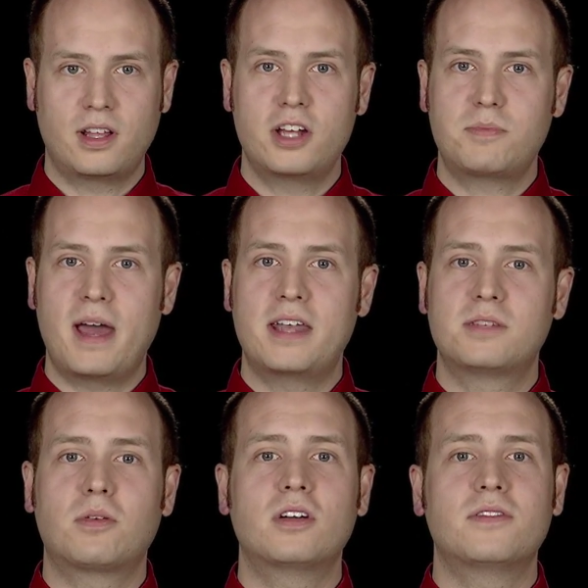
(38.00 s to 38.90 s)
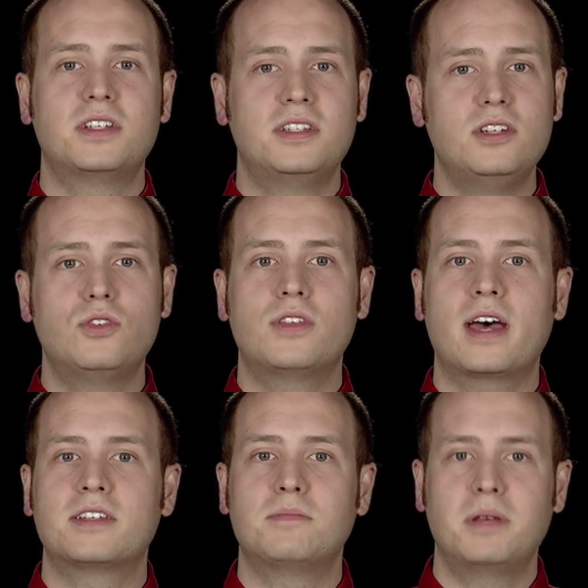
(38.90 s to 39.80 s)
LaunchPad is part of the
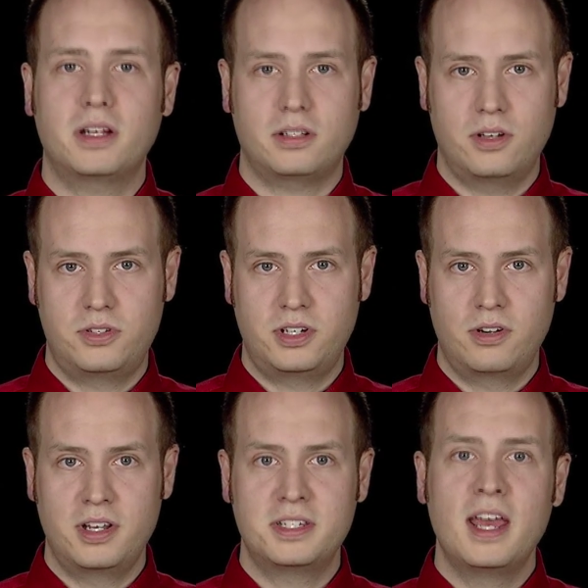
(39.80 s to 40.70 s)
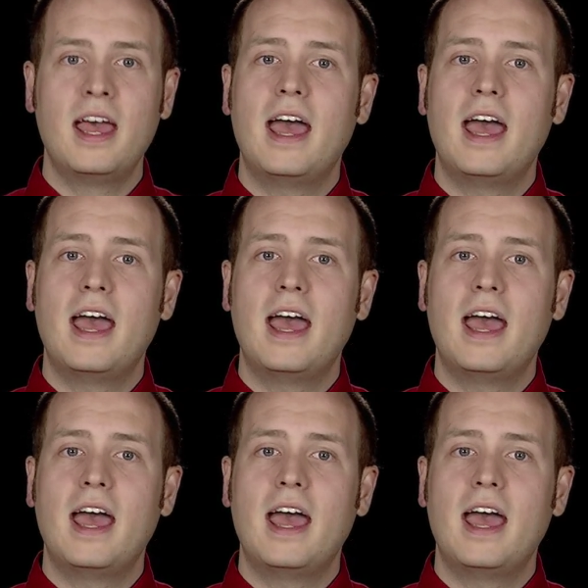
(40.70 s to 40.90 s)
C2000 Piccolo series